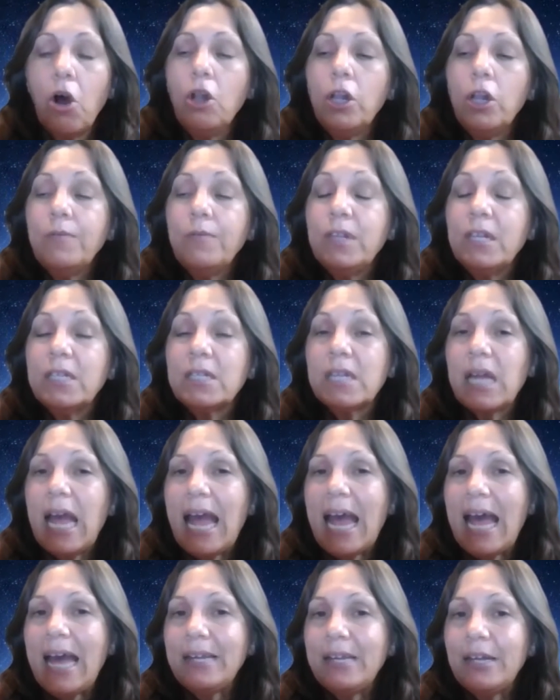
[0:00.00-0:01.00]
All of this
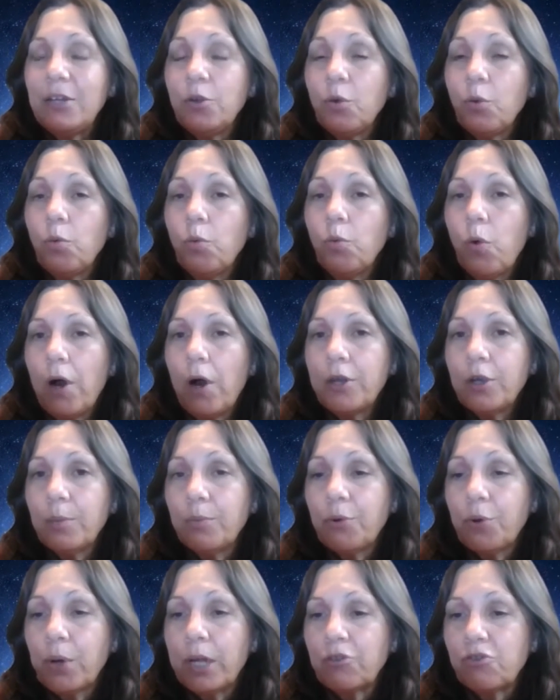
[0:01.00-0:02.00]
added
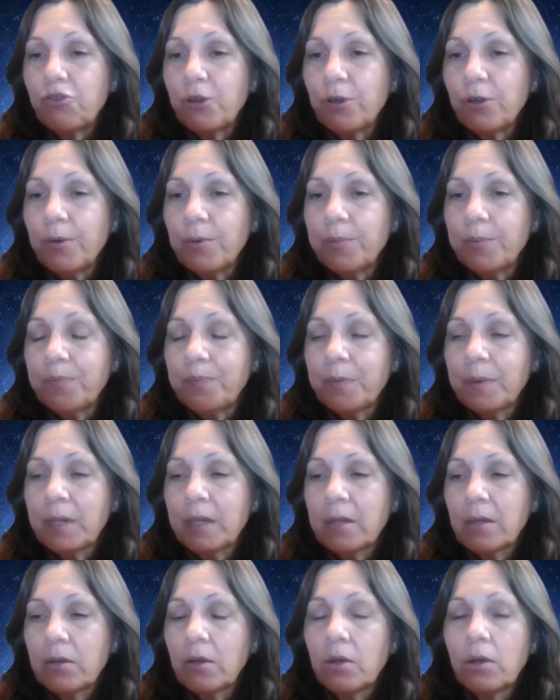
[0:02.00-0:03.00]
water pressure,
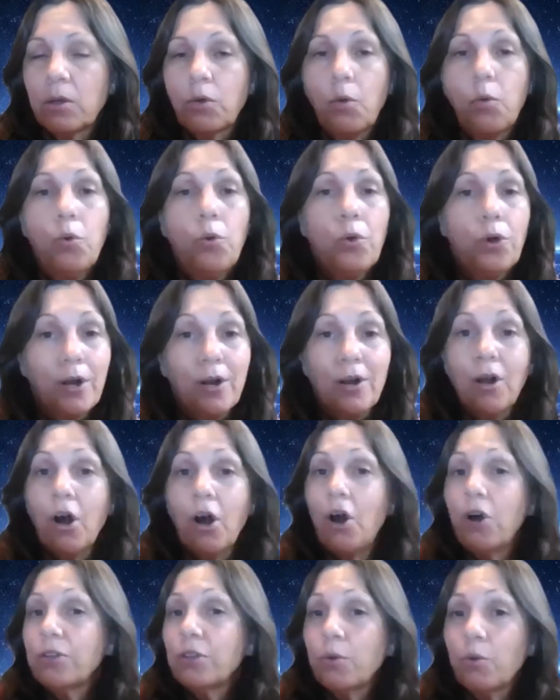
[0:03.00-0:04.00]
or
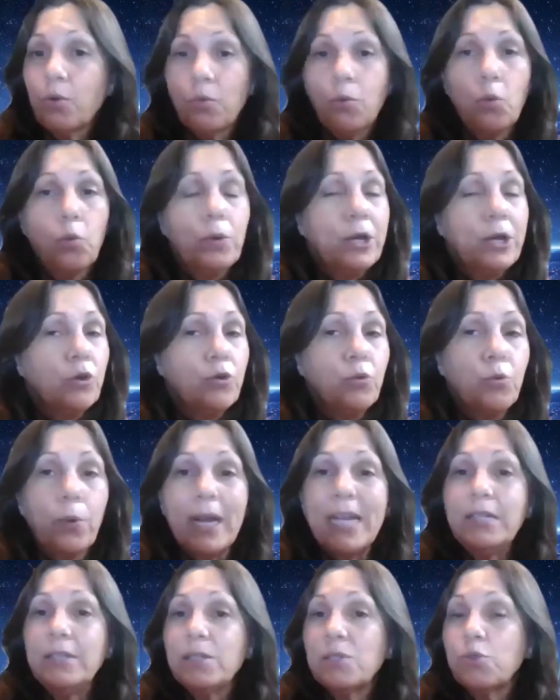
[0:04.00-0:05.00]
all the weird
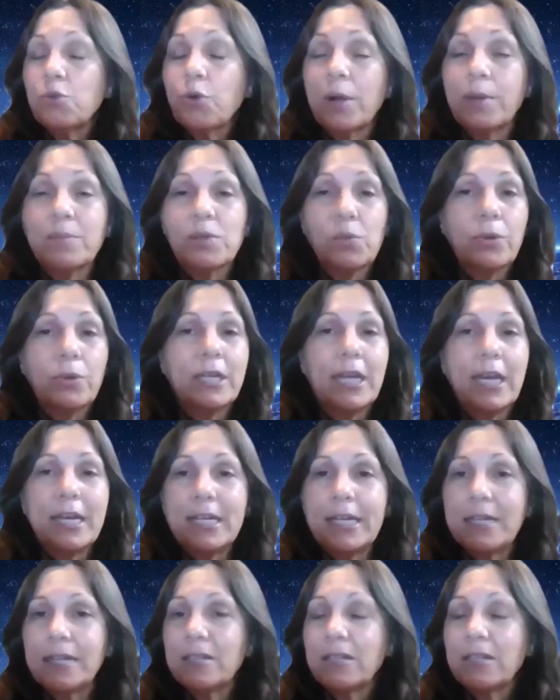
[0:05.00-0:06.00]
rainstorms we're
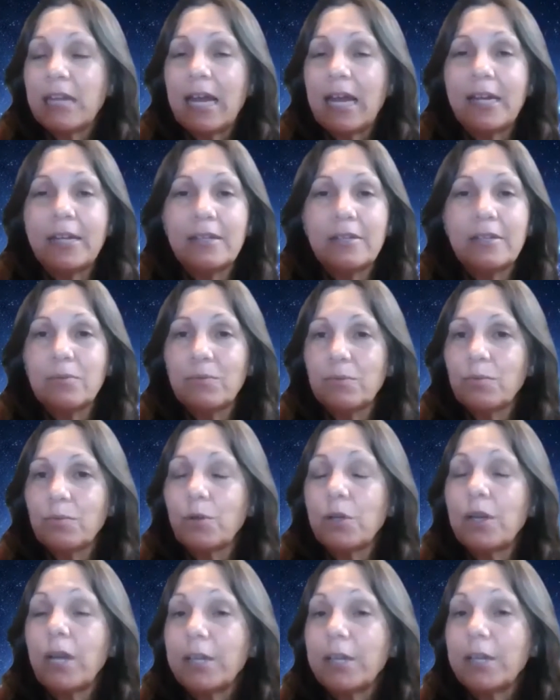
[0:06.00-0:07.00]
getting that
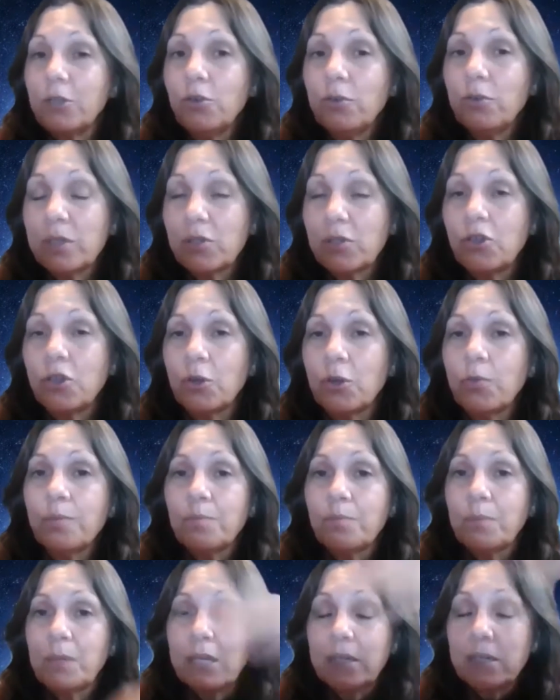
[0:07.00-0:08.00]
we're not used to
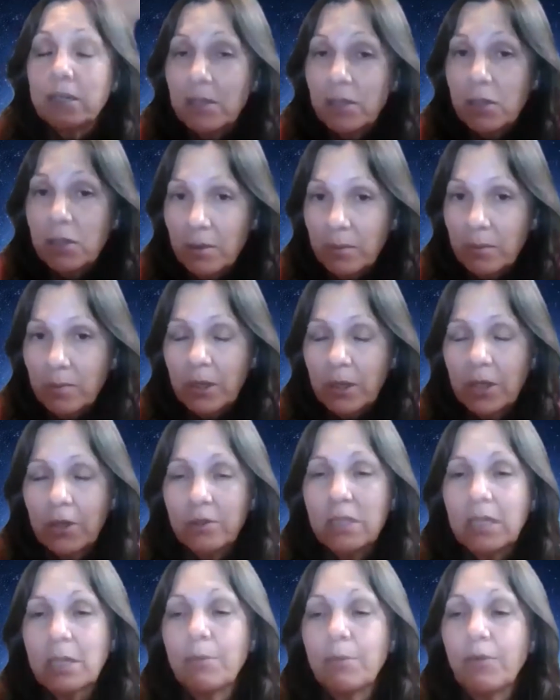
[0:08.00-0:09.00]
because, you
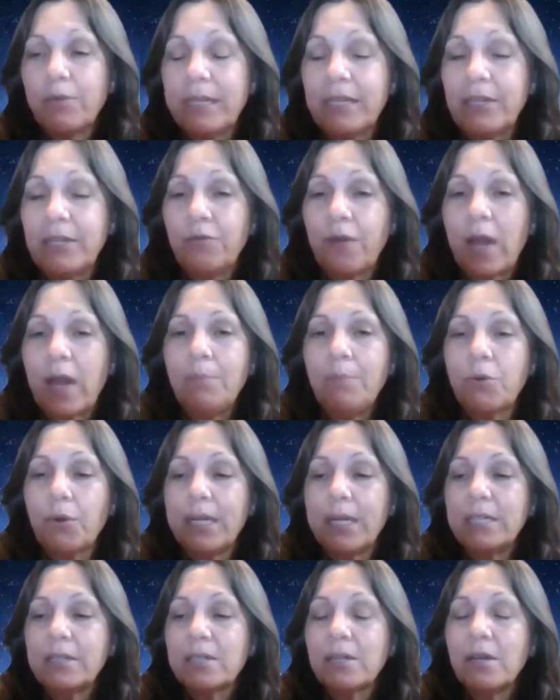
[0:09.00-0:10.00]
know, some of it
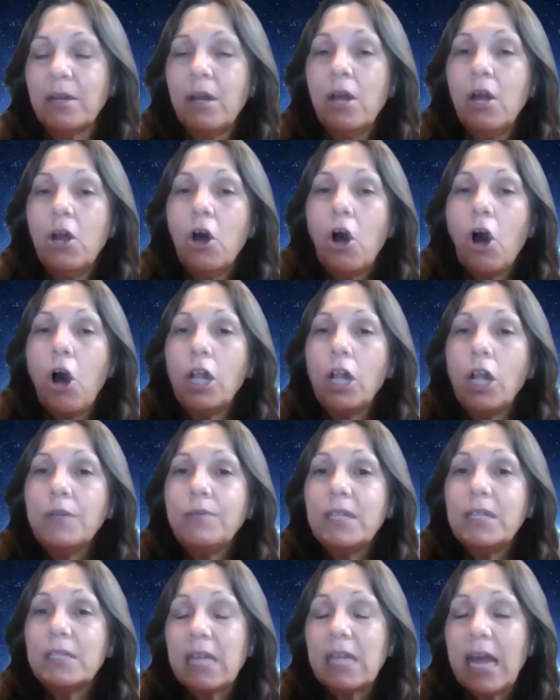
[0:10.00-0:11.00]
evaporates. All
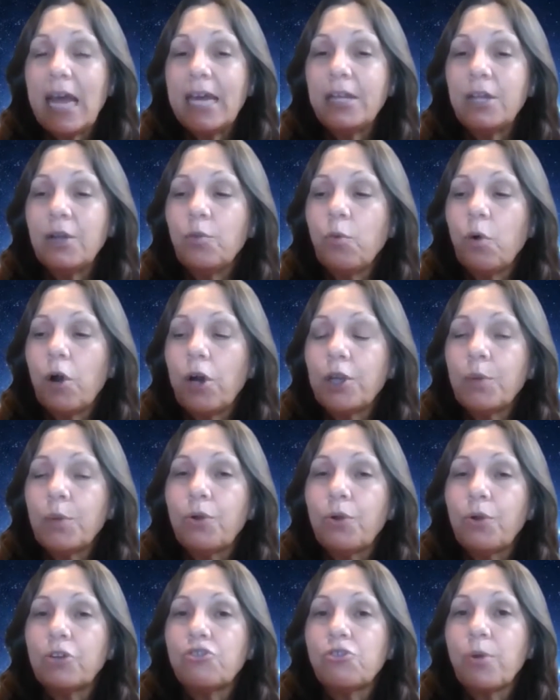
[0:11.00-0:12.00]
of this added water
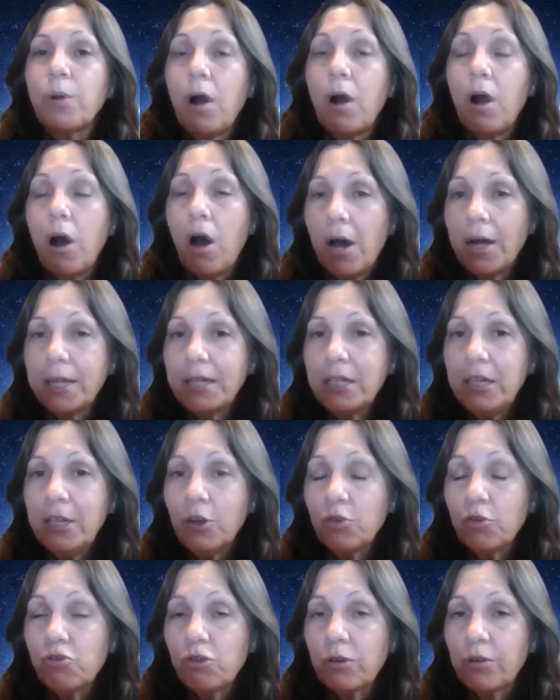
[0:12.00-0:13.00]
pressure on
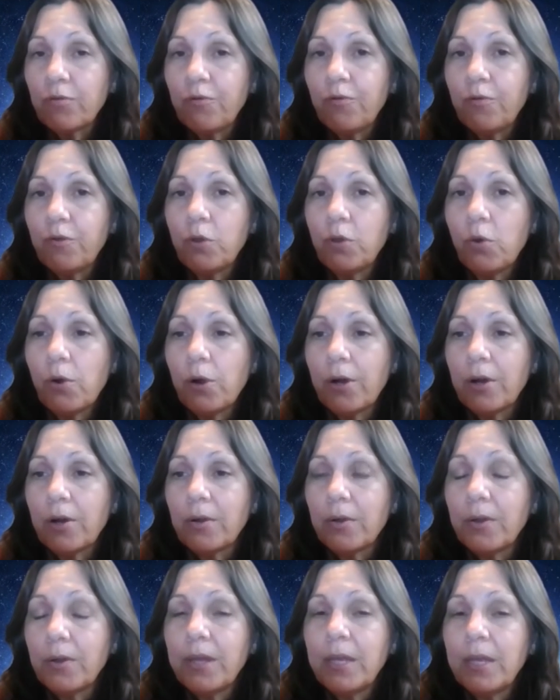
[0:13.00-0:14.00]
the ocean
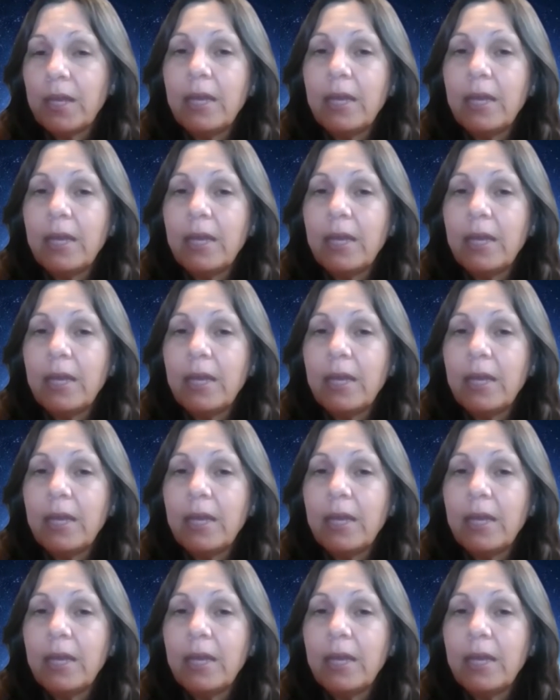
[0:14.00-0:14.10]
floor